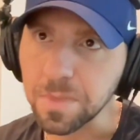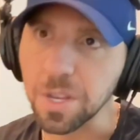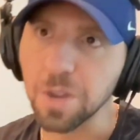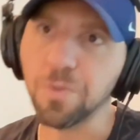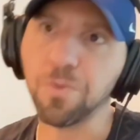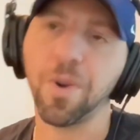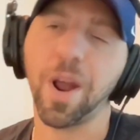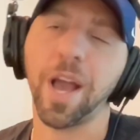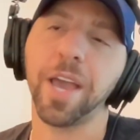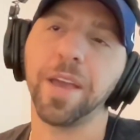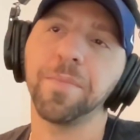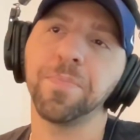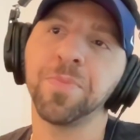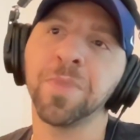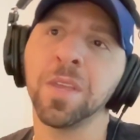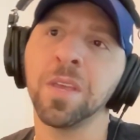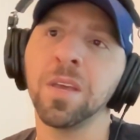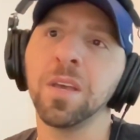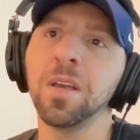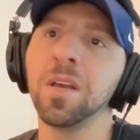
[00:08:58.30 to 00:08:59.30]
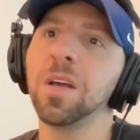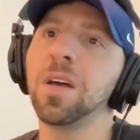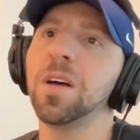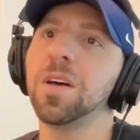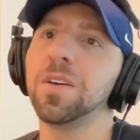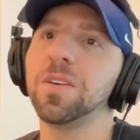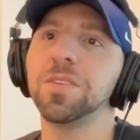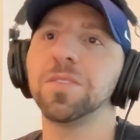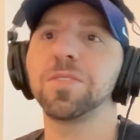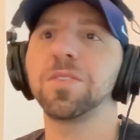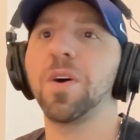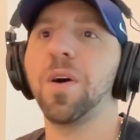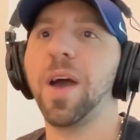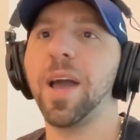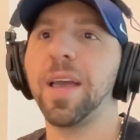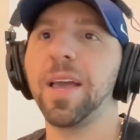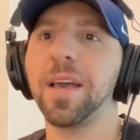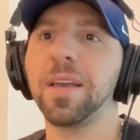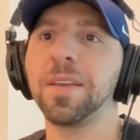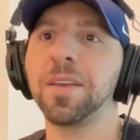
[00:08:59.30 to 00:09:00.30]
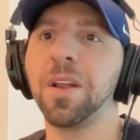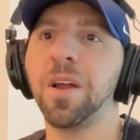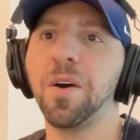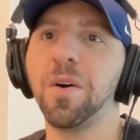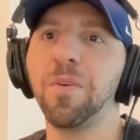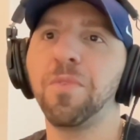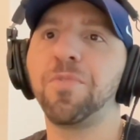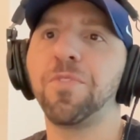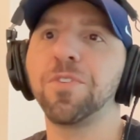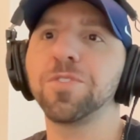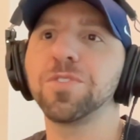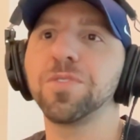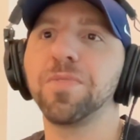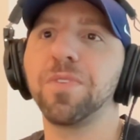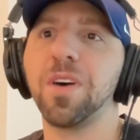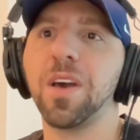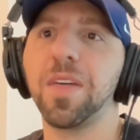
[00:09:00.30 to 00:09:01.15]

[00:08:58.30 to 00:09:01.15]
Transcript: Right. So first of all,